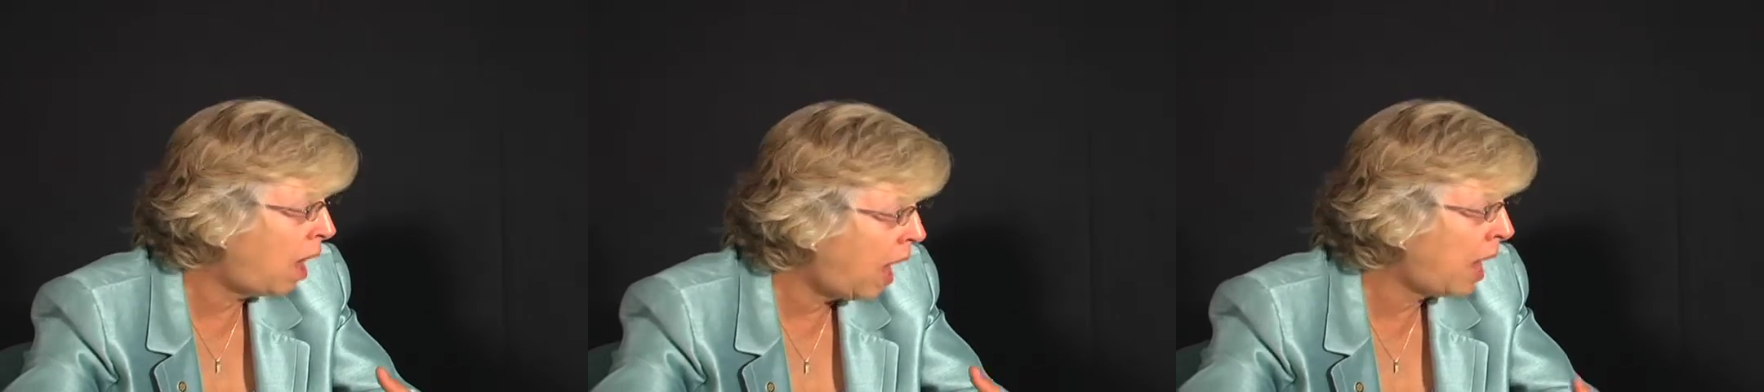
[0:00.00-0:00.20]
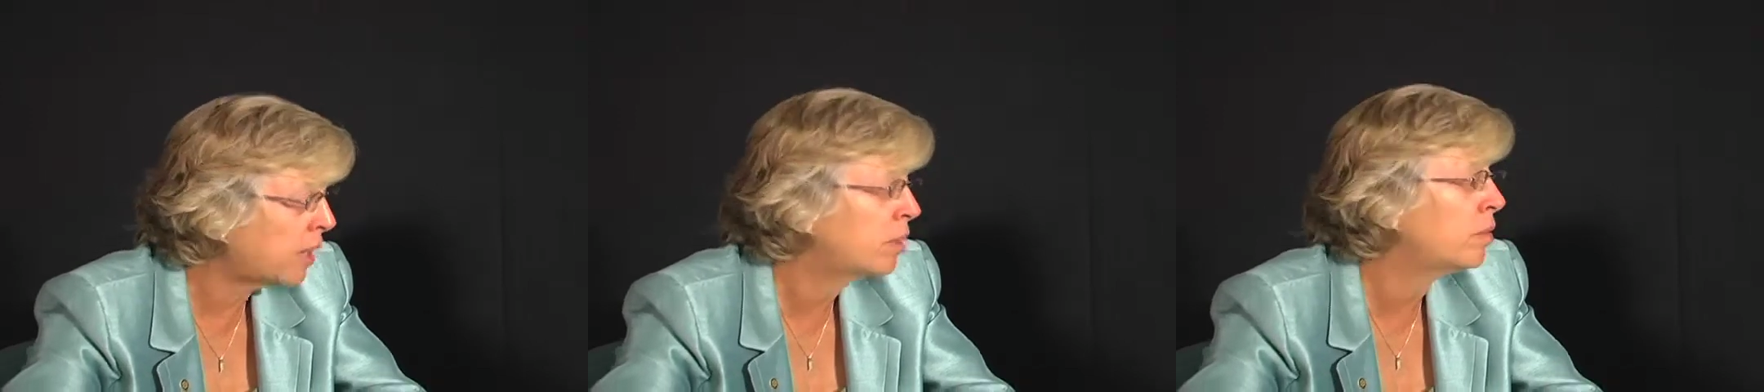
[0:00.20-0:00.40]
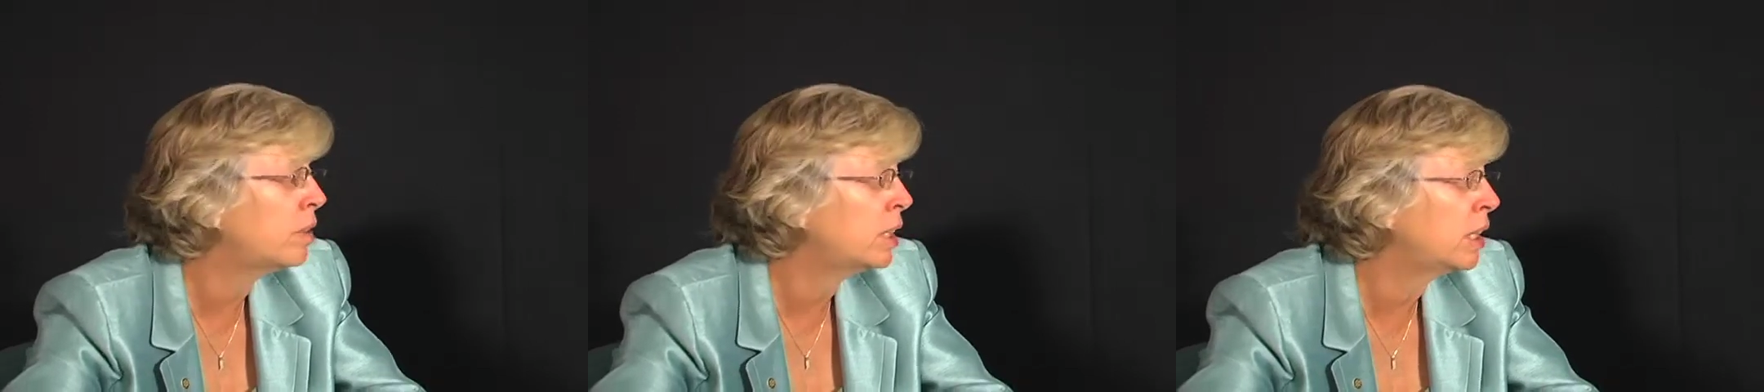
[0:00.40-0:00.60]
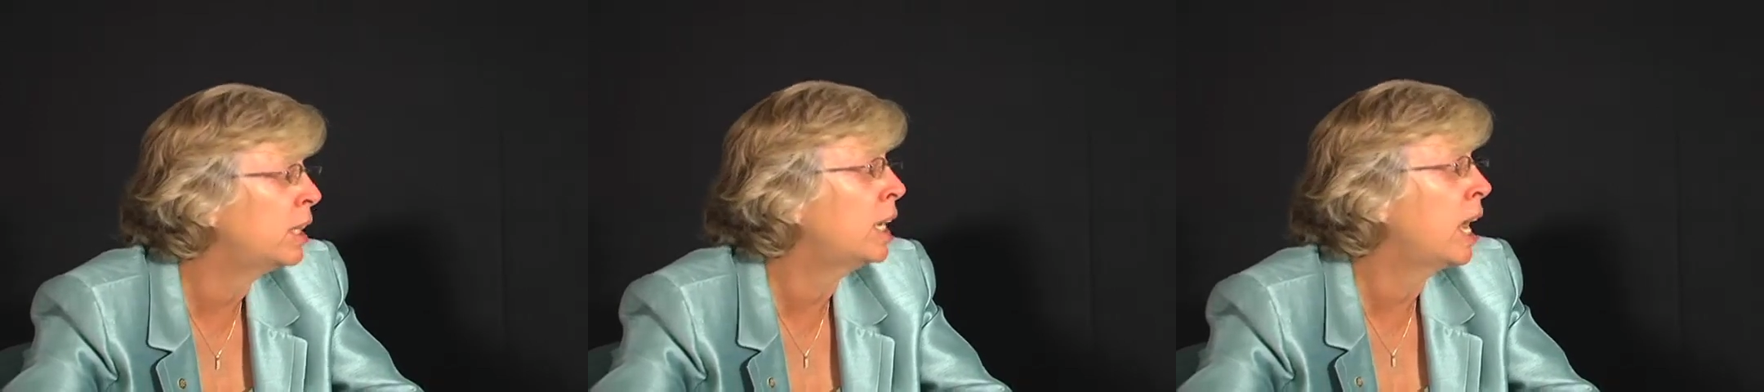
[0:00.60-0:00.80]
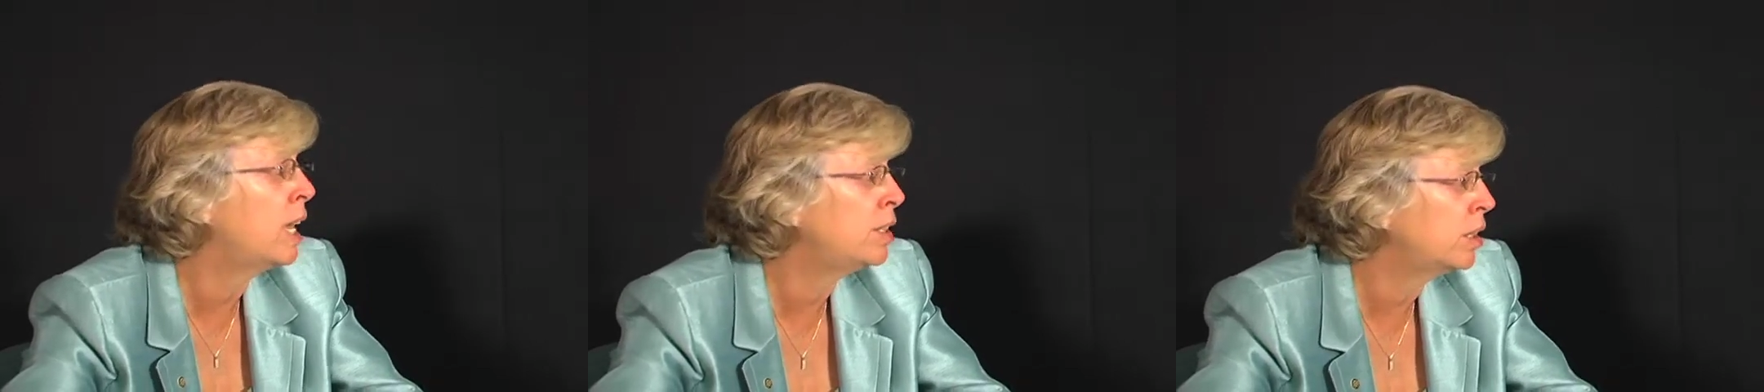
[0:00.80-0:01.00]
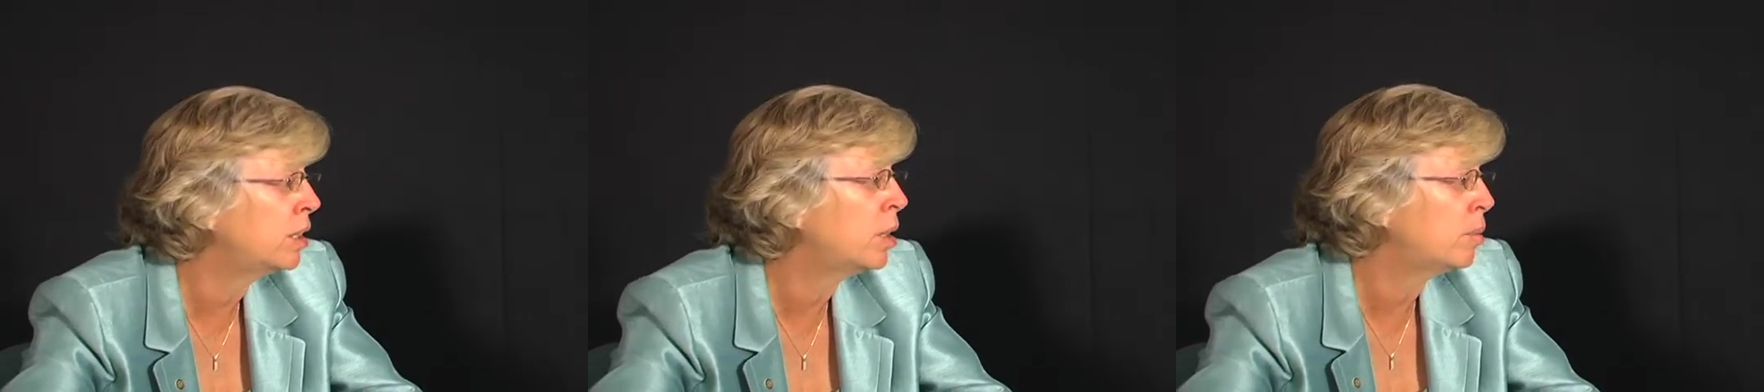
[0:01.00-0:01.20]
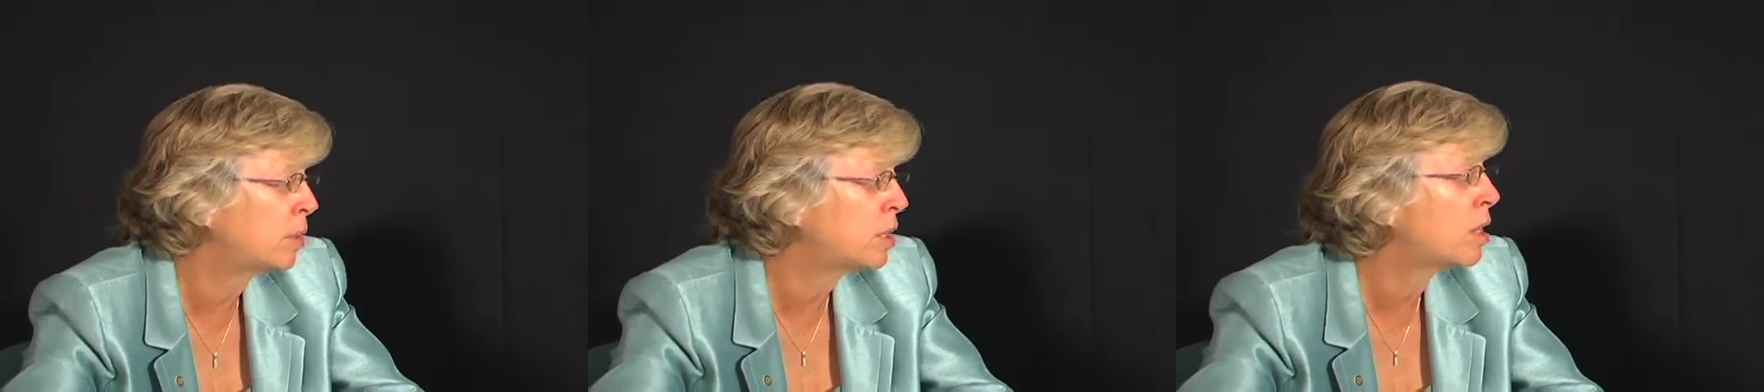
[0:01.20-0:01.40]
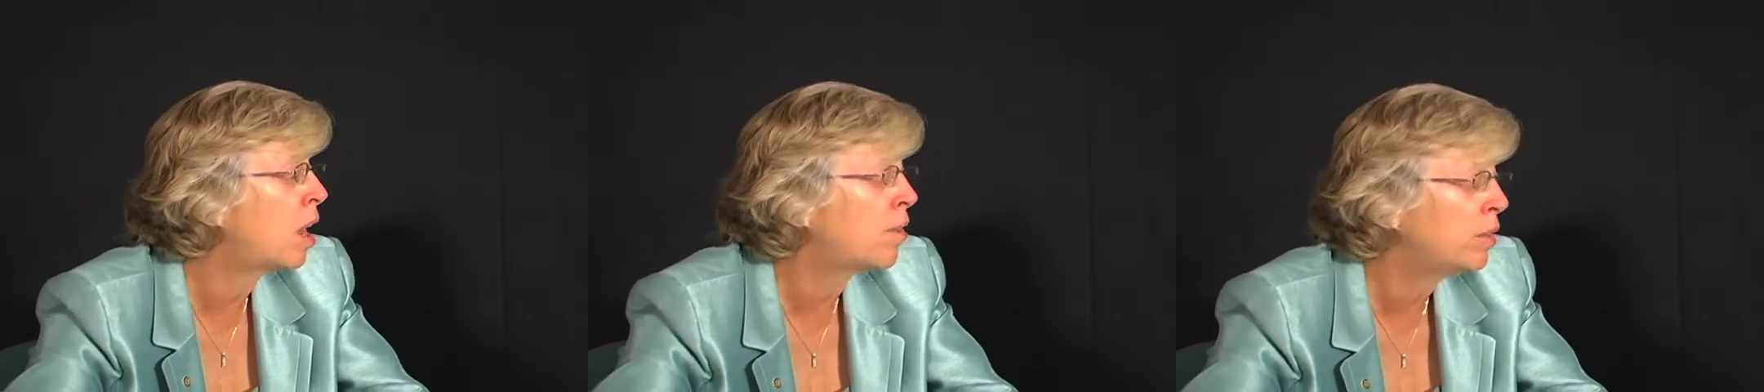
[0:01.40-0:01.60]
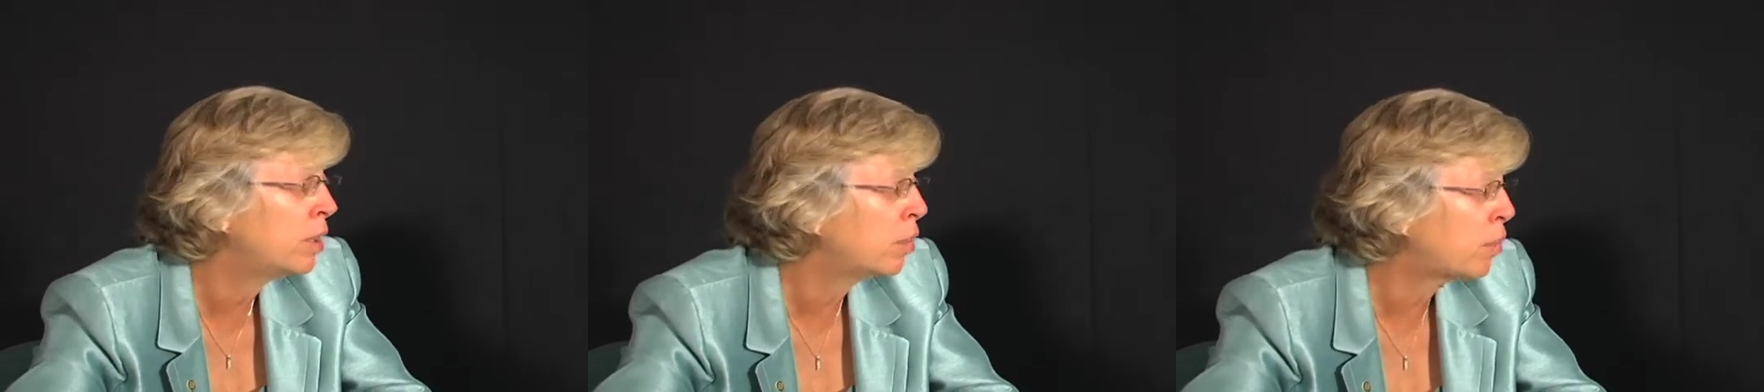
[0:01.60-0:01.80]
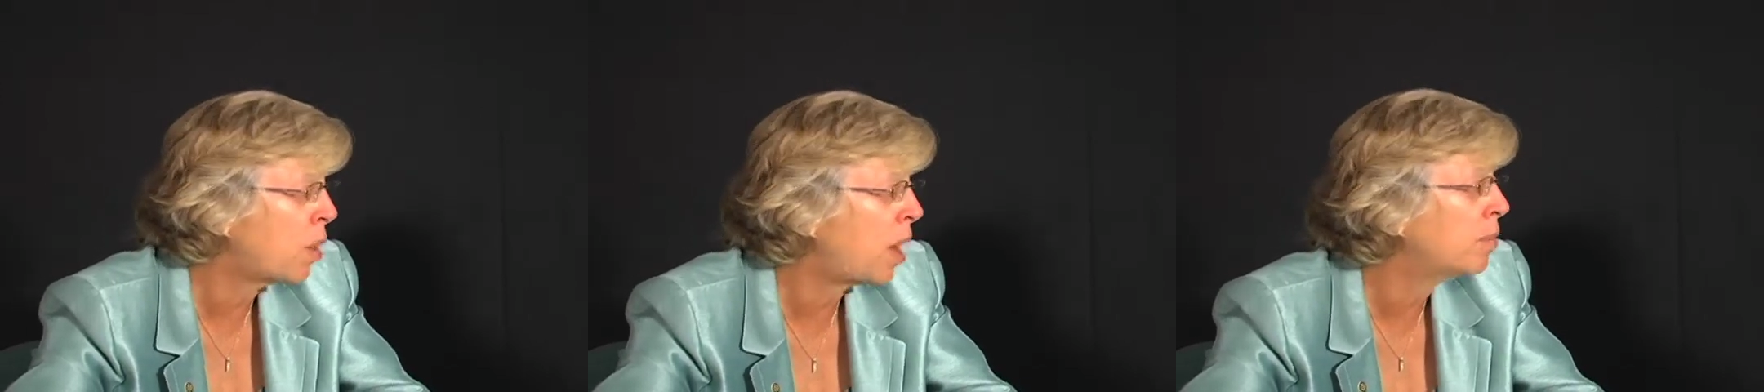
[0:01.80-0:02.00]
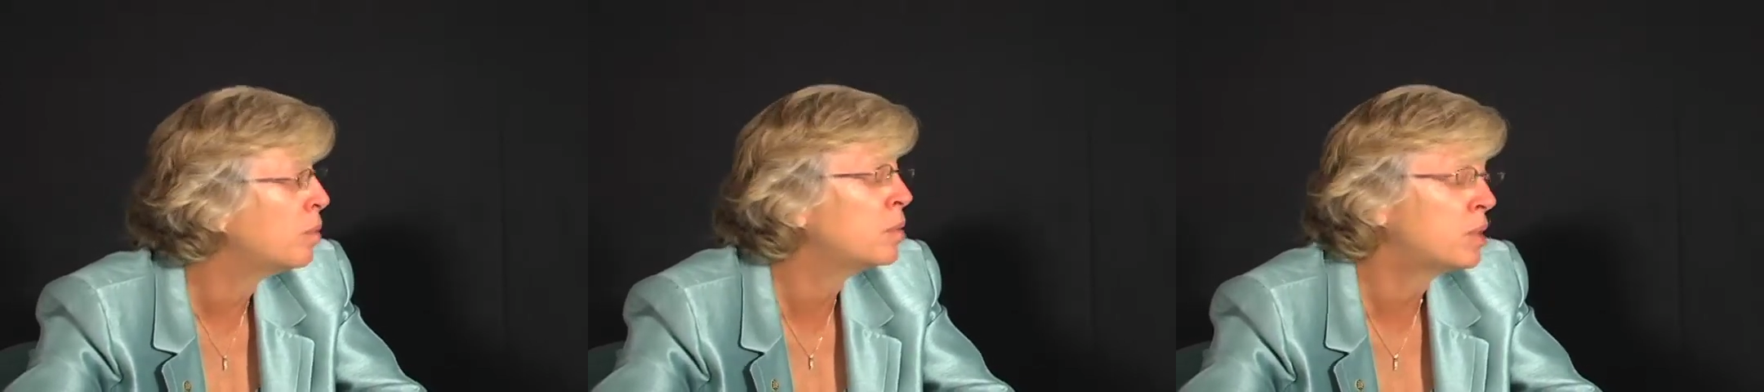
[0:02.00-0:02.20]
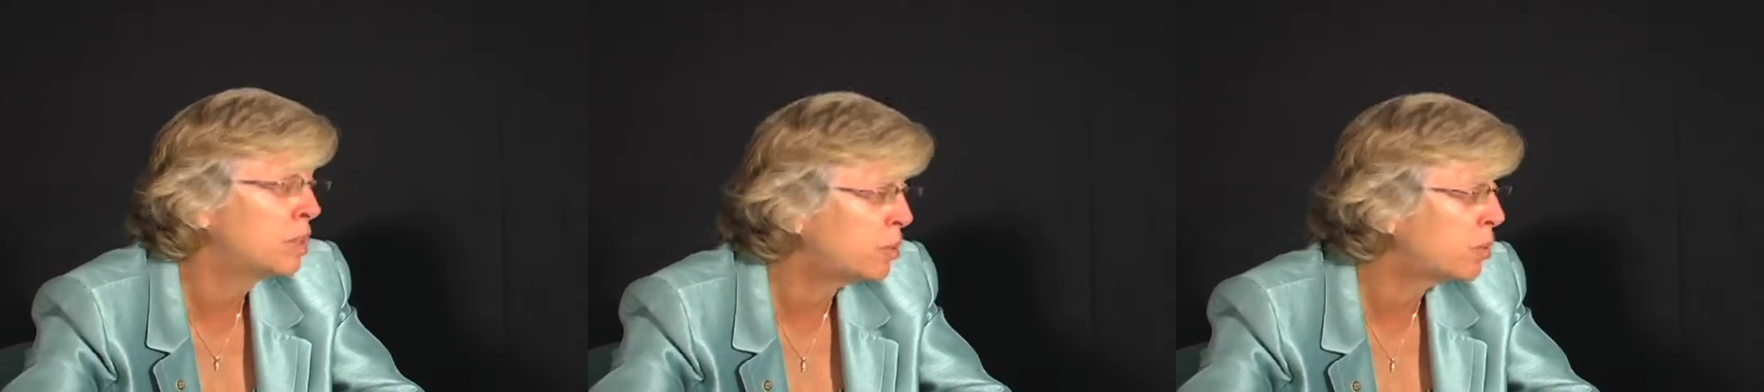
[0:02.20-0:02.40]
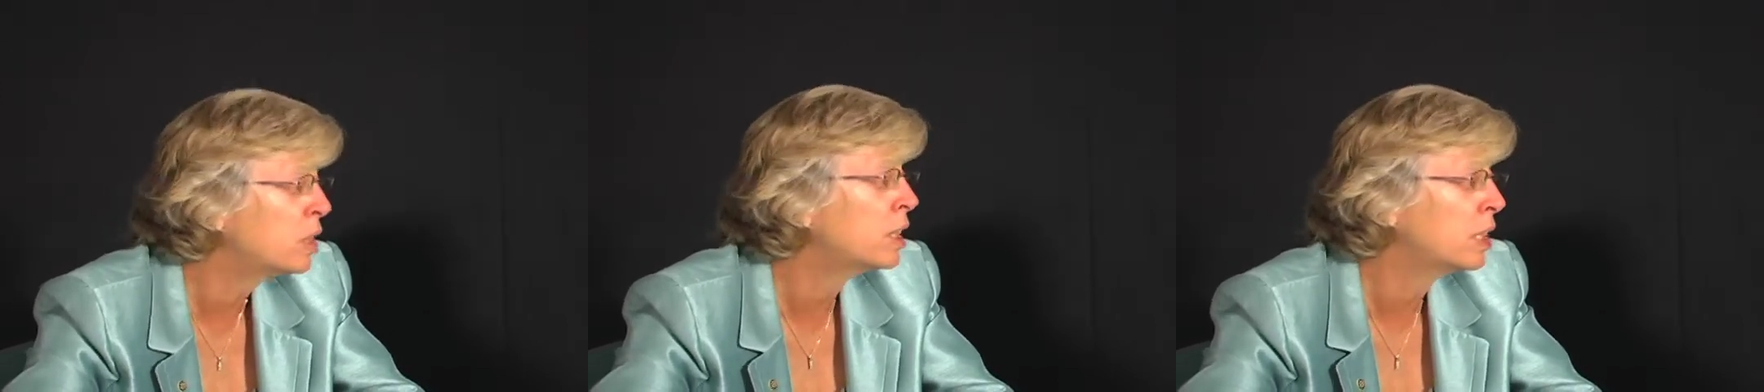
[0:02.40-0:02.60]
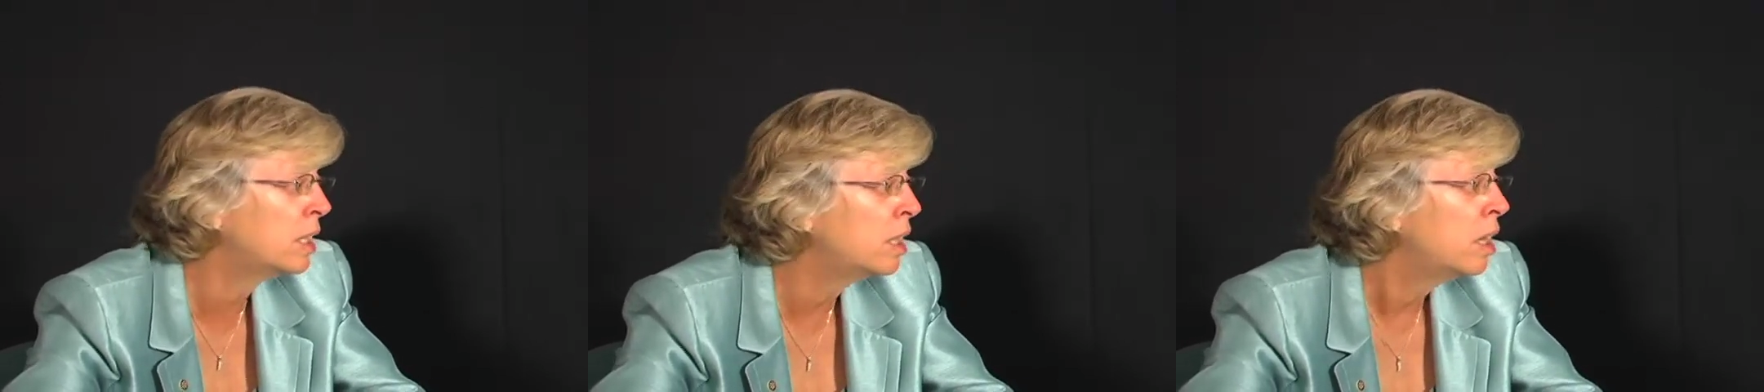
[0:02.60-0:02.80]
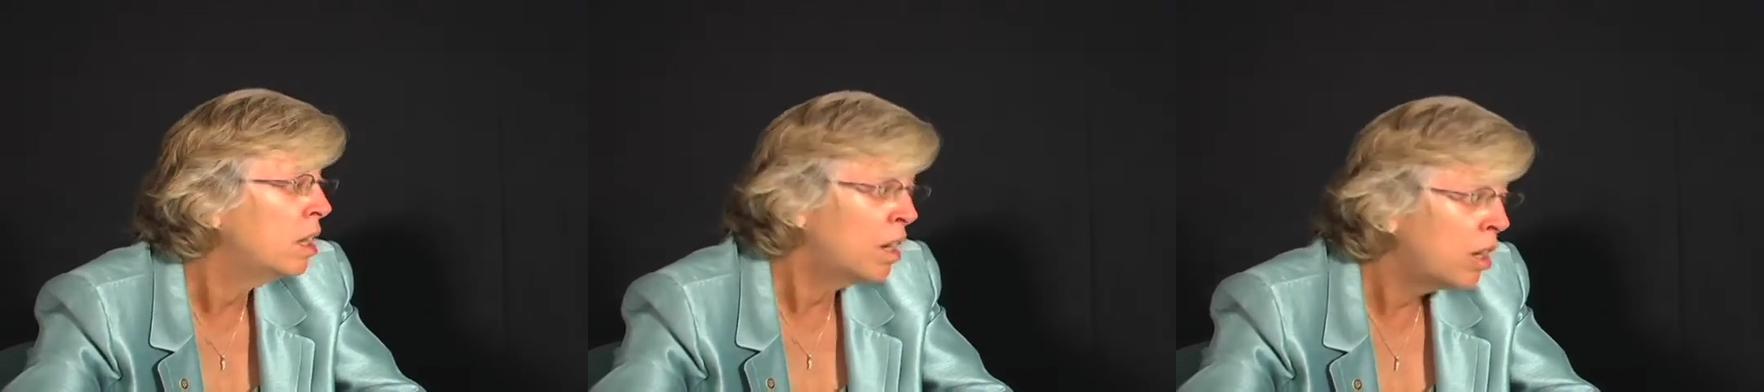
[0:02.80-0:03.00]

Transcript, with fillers: actively engaging them in solving the problems is really